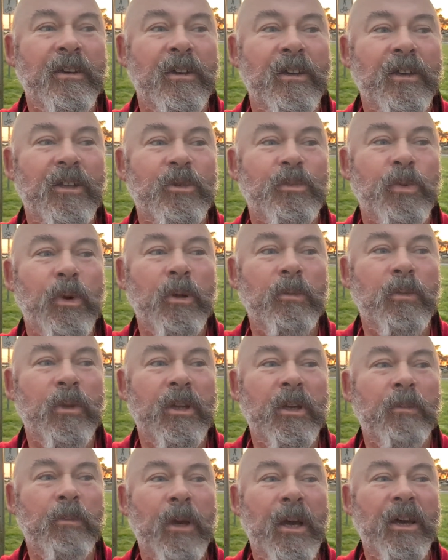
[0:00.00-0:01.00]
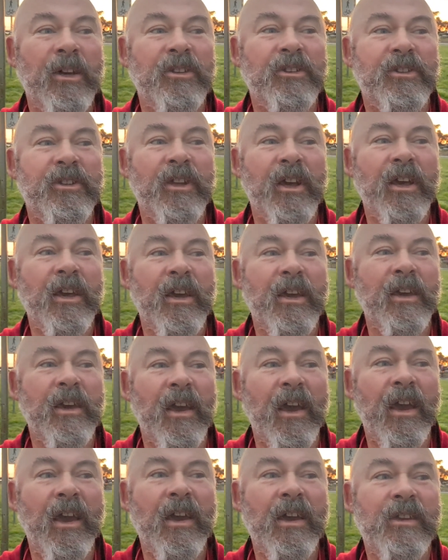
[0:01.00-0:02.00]
it's probably about day
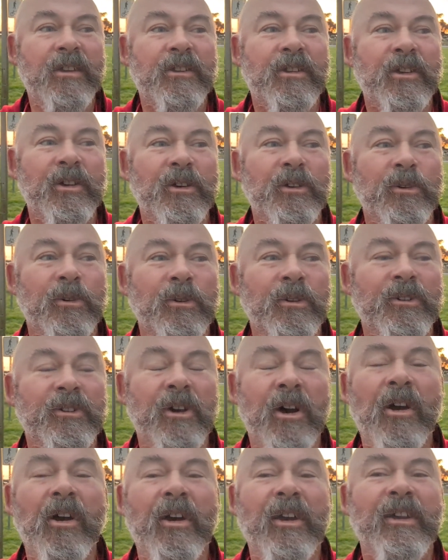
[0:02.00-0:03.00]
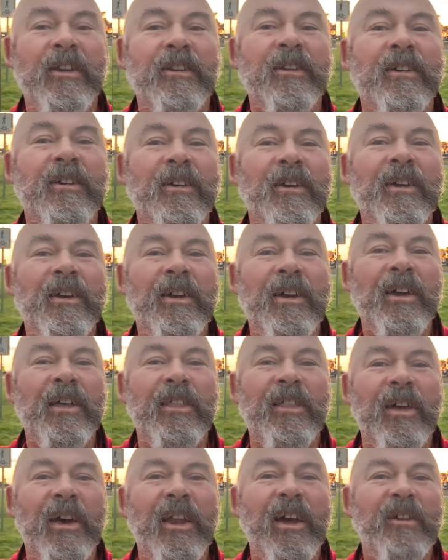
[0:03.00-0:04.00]
8 or 9
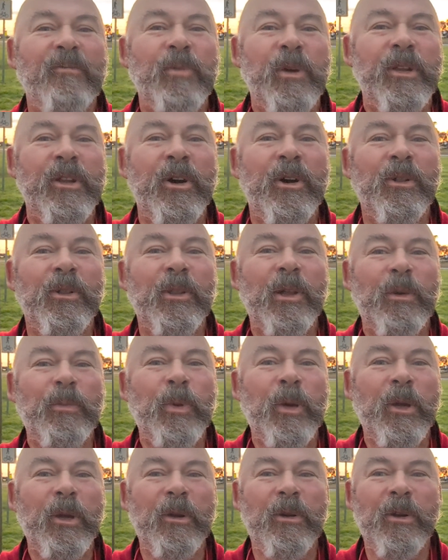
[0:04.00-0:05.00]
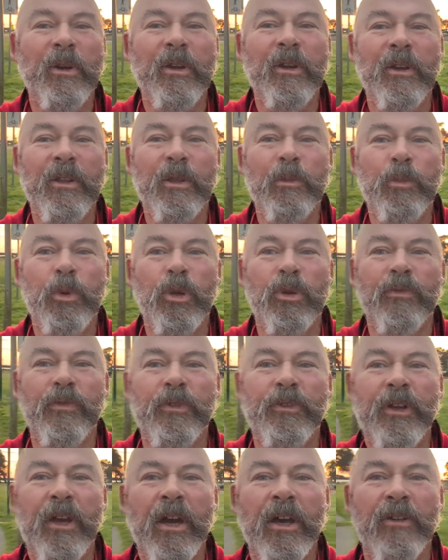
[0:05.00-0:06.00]
that I've been holed up here in the beautiful
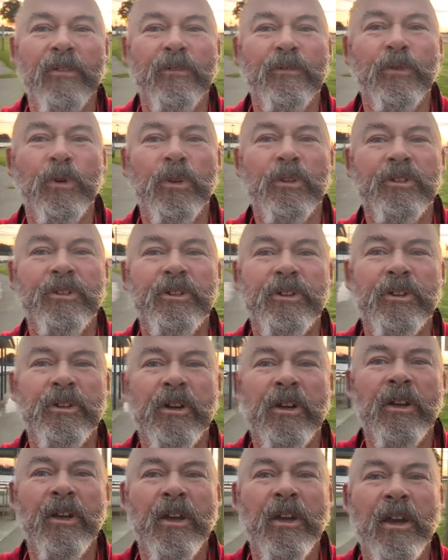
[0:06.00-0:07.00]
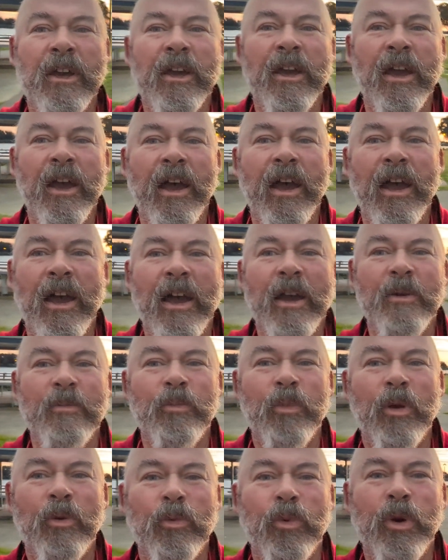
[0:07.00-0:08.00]
town of Forster,
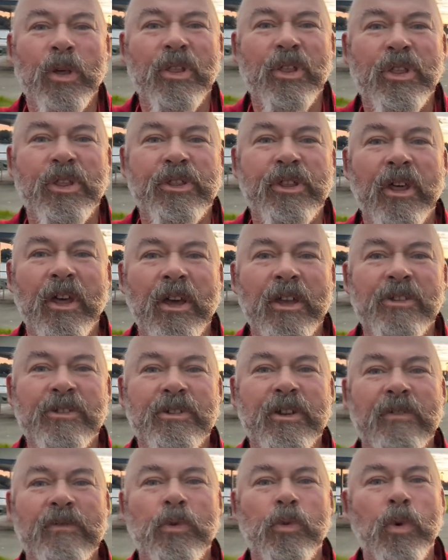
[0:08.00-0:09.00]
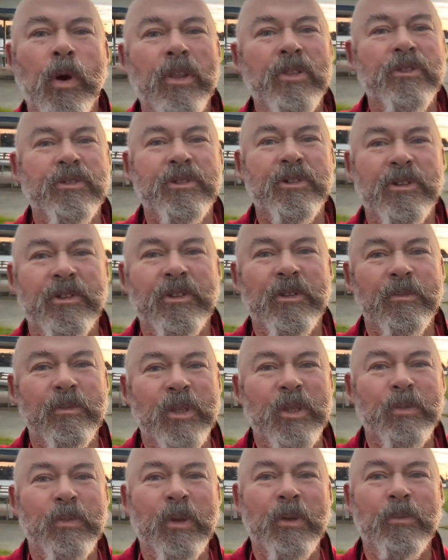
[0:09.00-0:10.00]
with several weather
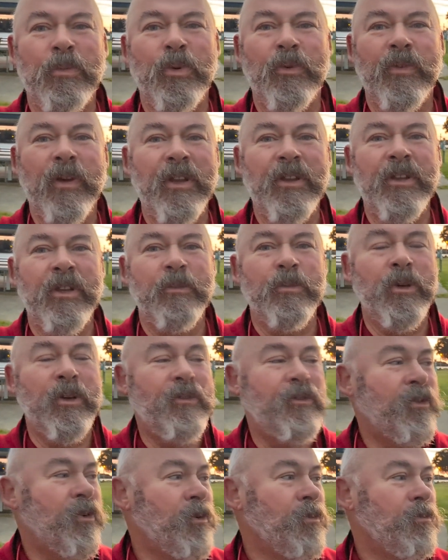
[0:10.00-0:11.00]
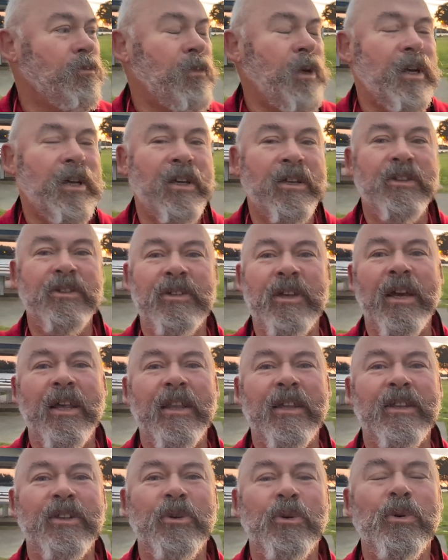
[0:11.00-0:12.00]
systems been preventing me from
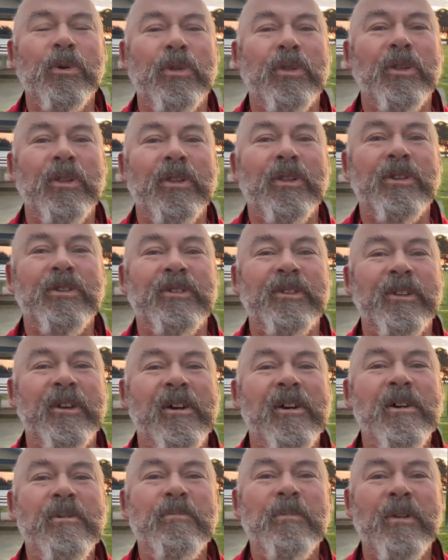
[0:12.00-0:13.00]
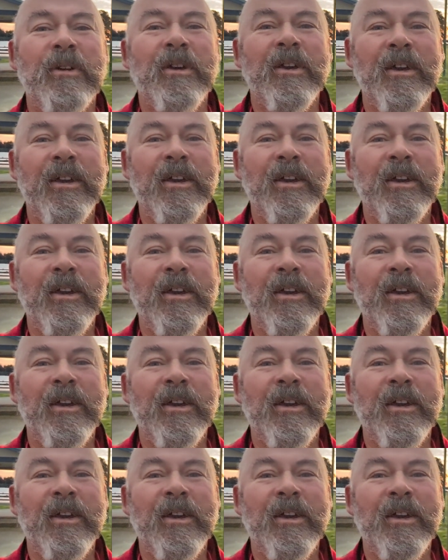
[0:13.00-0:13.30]
sailing north at this time.